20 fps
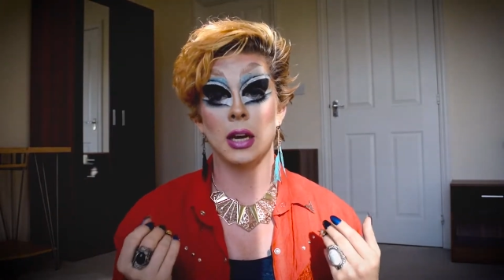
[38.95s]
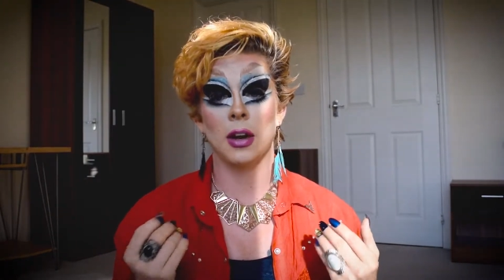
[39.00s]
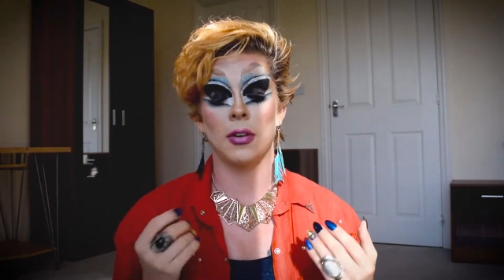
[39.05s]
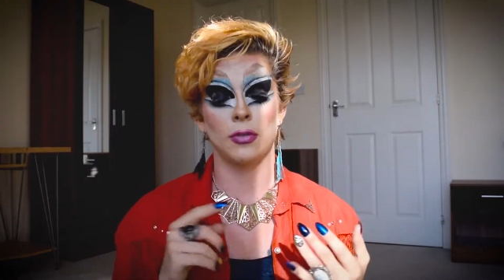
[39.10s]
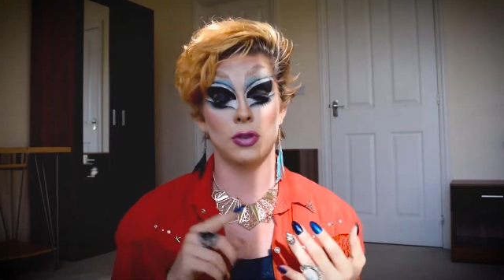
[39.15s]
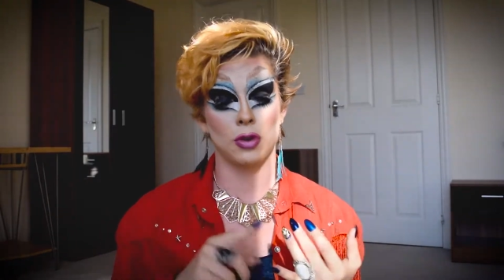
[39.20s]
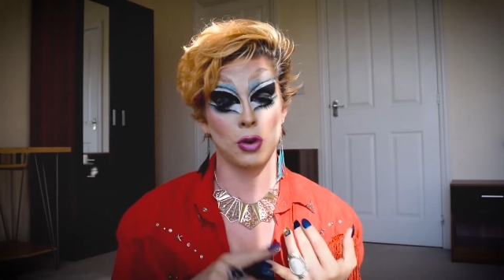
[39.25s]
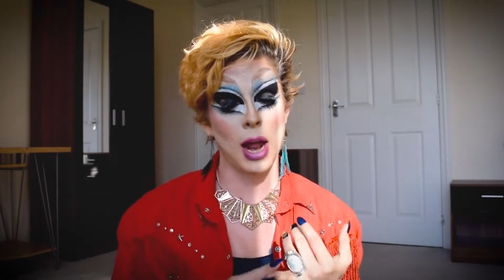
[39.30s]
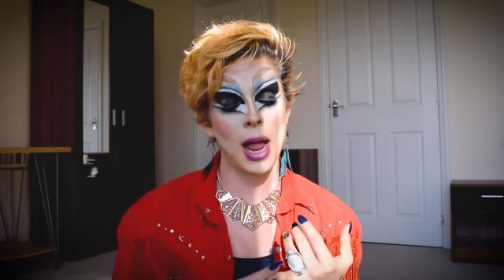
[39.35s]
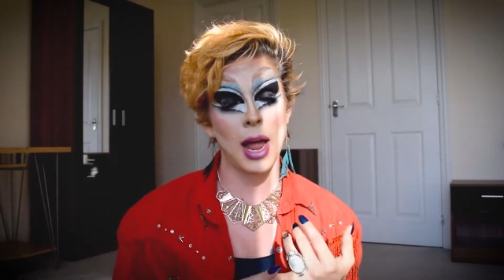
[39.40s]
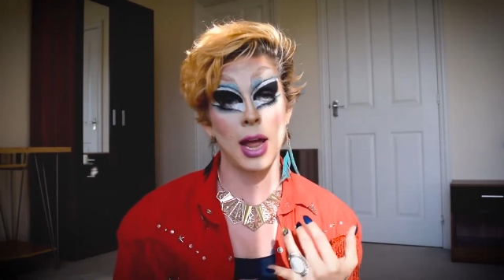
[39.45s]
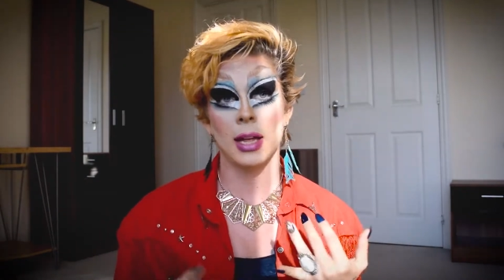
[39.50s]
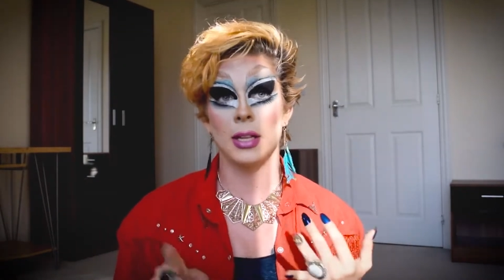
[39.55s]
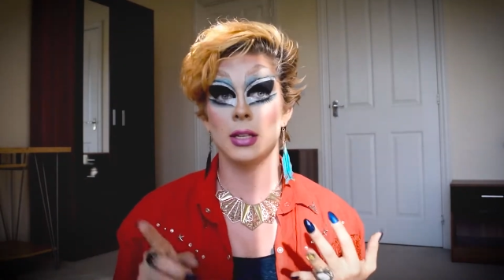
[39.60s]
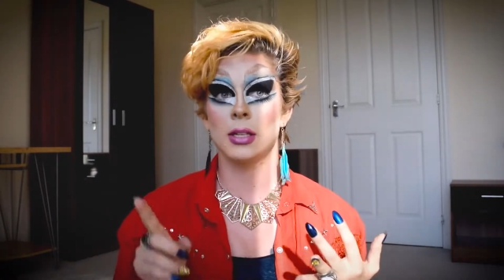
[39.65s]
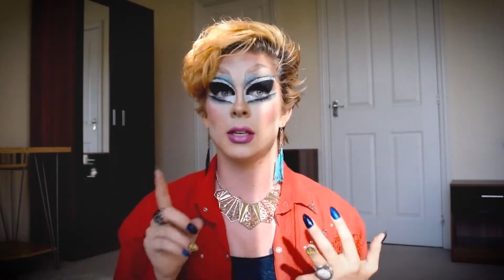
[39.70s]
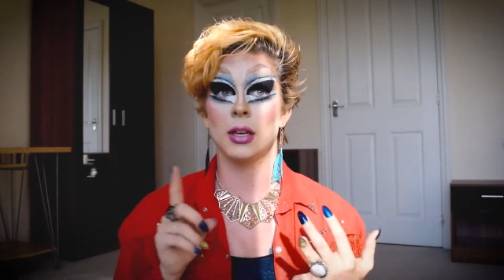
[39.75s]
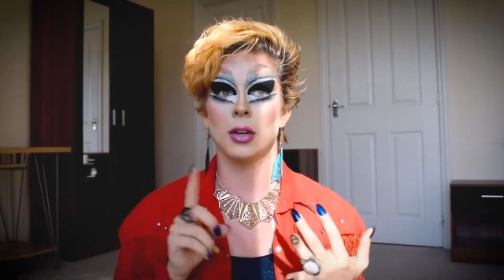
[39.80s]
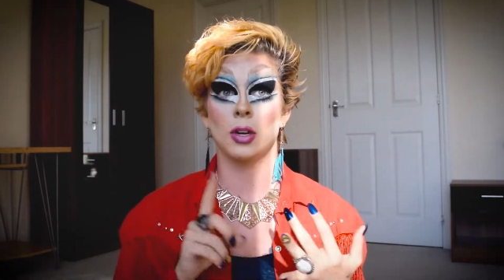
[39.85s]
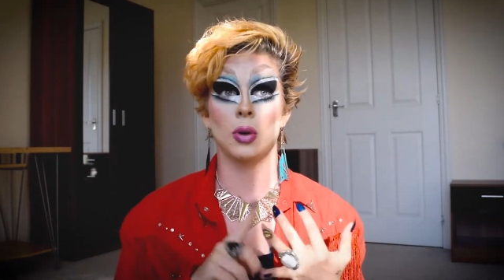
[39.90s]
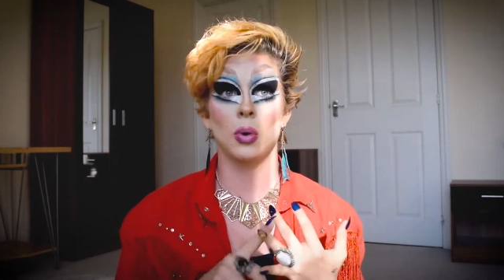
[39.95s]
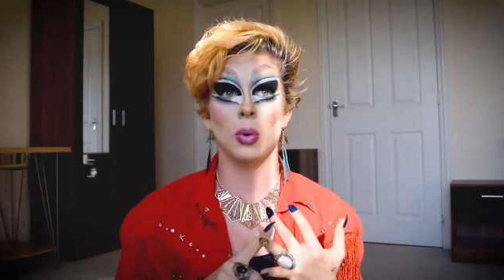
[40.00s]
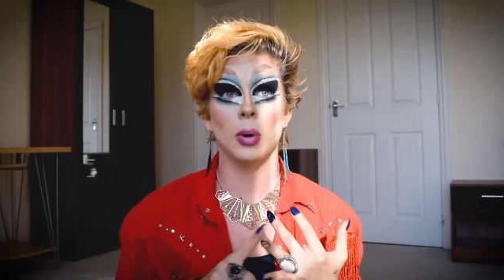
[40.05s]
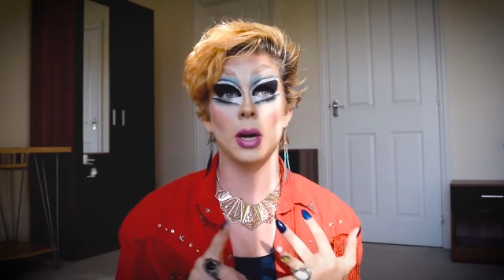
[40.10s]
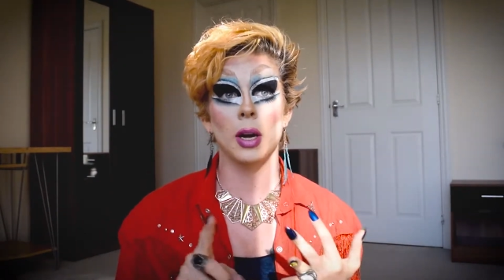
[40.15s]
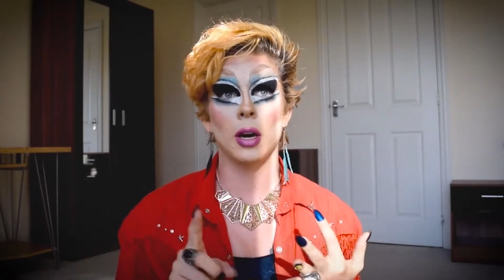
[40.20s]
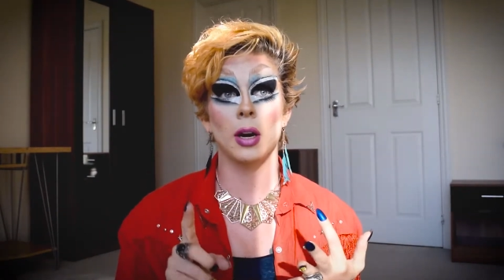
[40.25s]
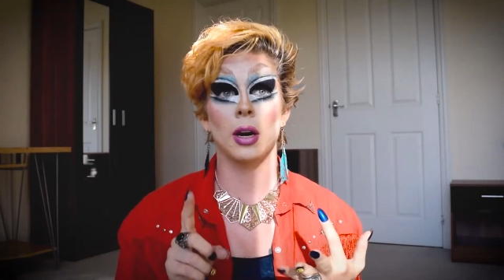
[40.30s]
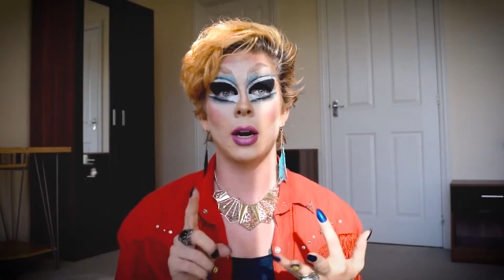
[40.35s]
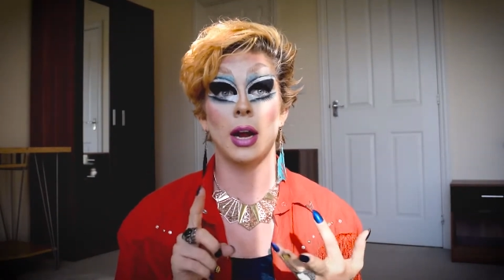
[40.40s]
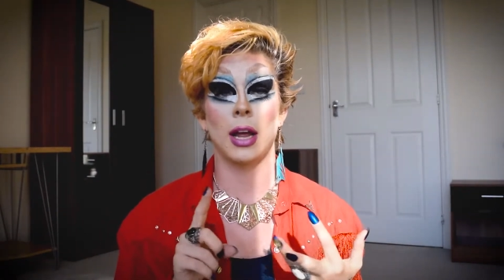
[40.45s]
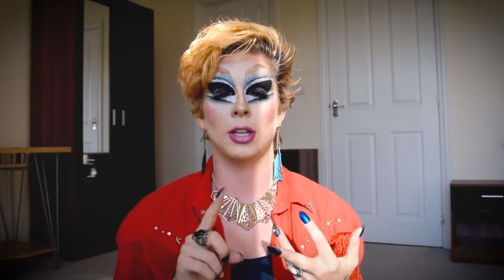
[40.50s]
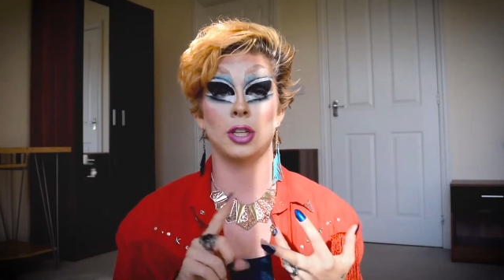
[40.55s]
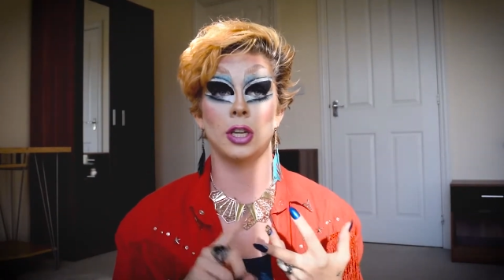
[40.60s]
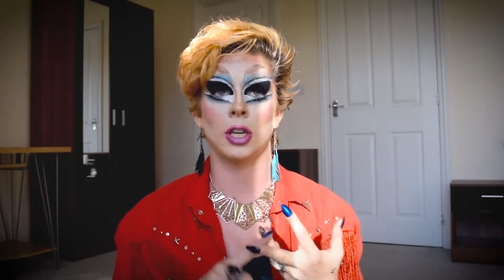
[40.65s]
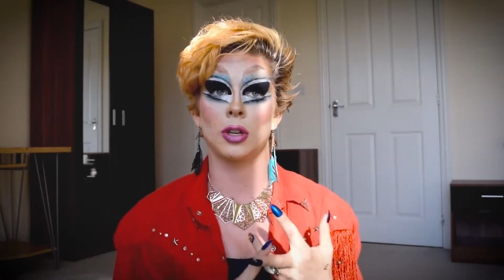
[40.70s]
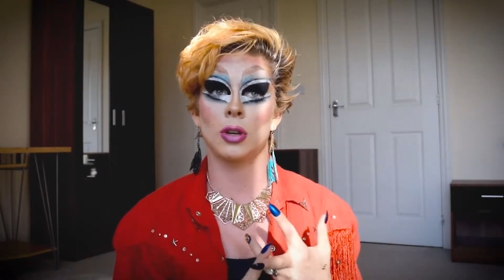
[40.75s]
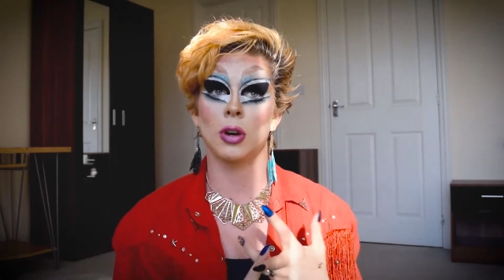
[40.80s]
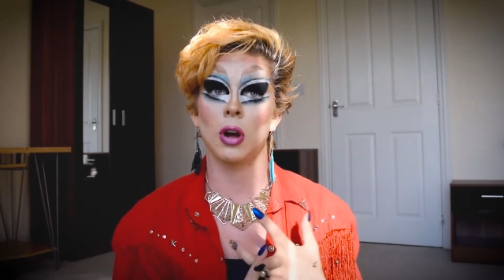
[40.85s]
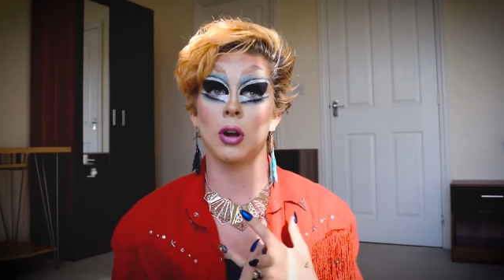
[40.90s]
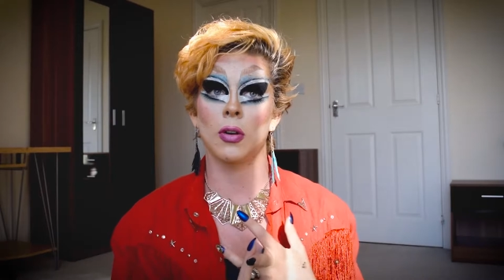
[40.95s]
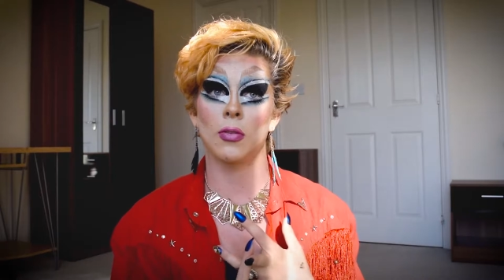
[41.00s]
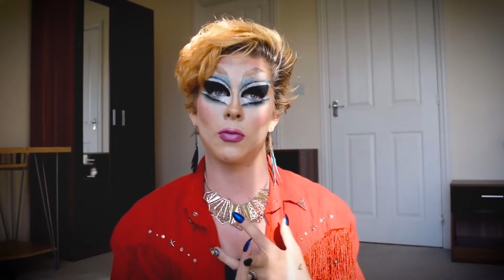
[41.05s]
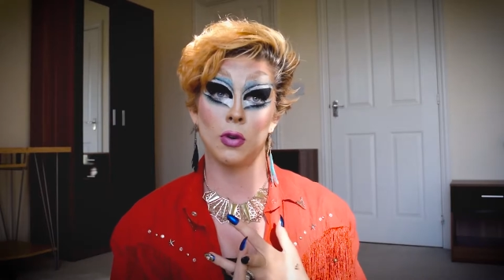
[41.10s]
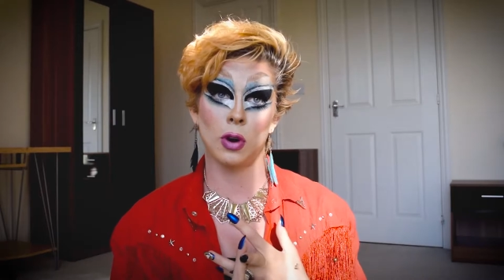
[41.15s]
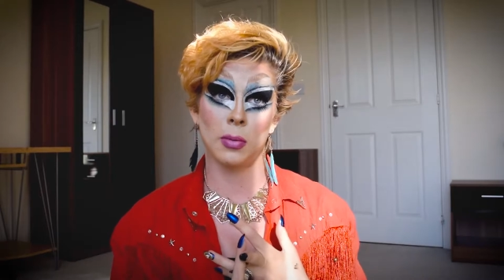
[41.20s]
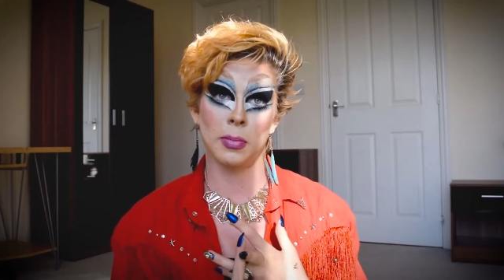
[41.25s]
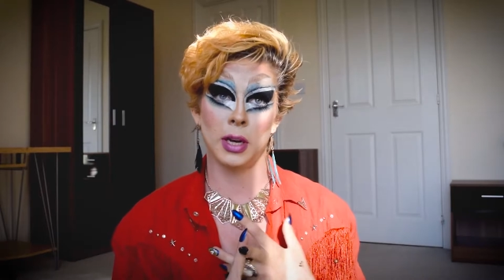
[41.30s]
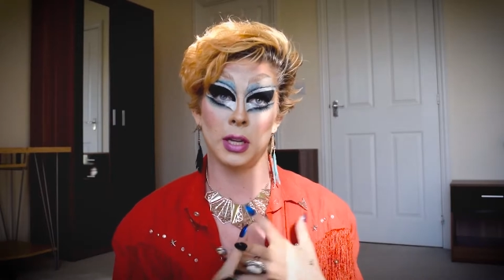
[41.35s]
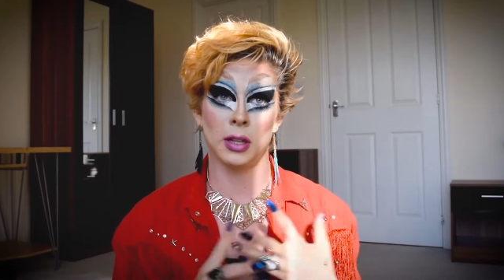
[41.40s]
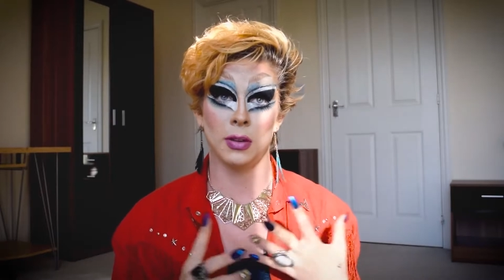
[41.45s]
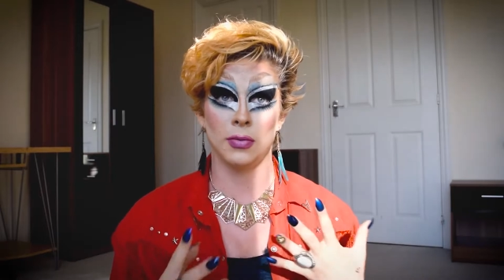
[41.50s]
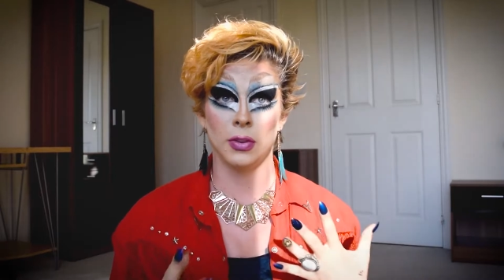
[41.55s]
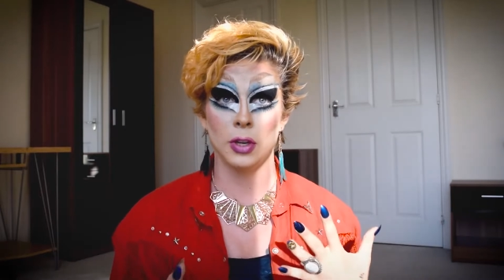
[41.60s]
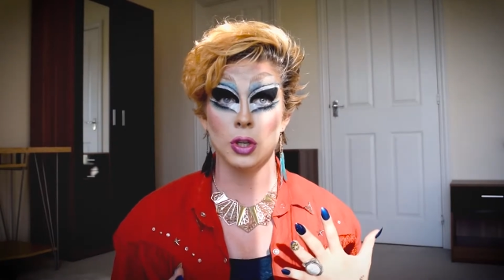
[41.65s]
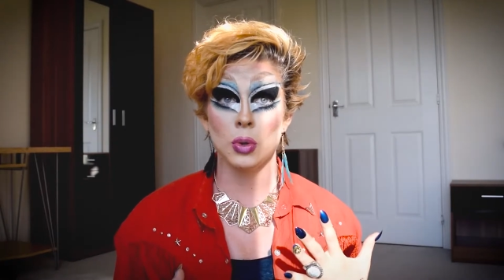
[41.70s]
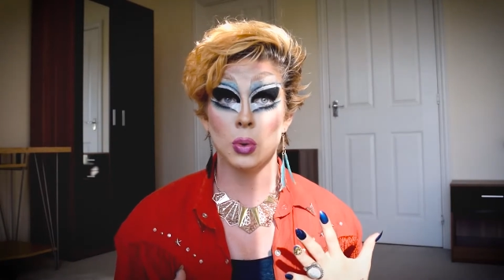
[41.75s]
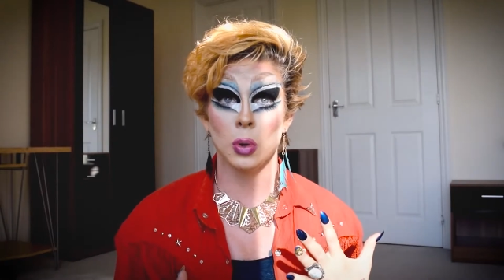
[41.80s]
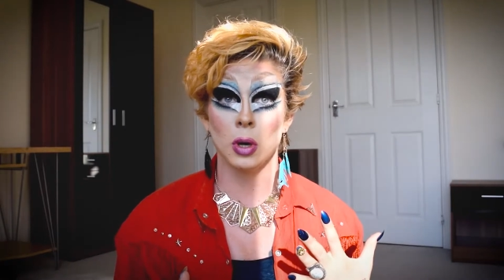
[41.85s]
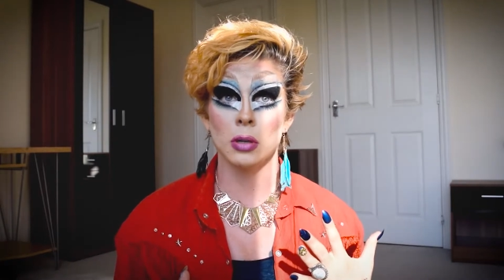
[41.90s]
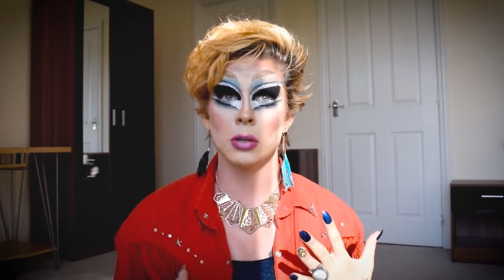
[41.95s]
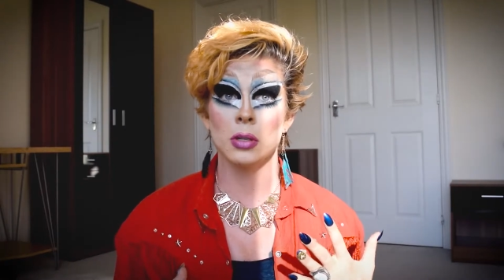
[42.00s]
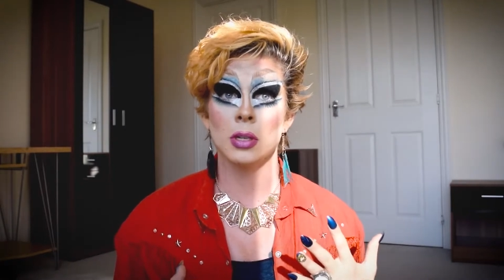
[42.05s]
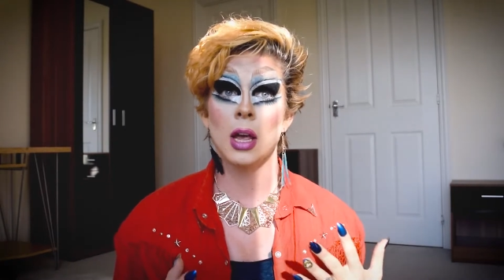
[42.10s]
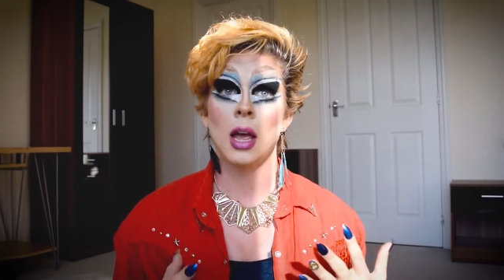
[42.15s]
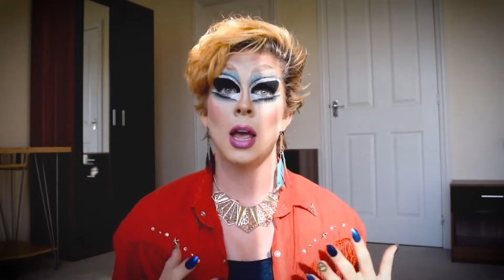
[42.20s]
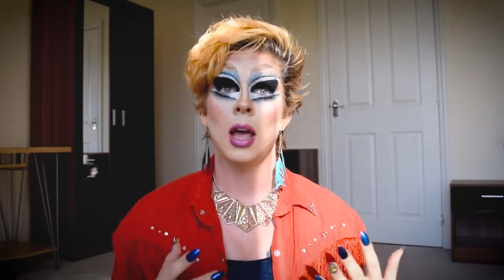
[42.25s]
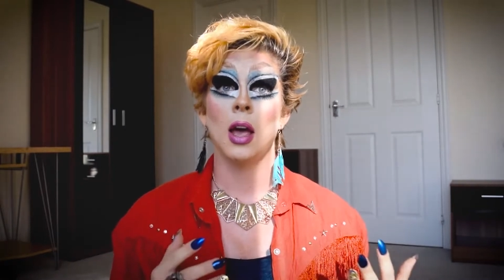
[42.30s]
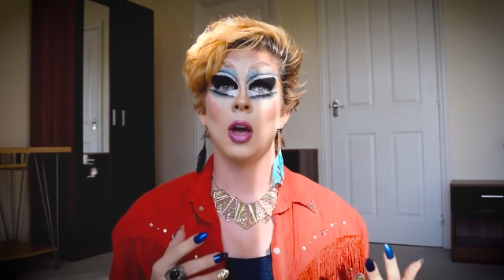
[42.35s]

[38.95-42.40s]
of trans and queer and gender non-conforming individuals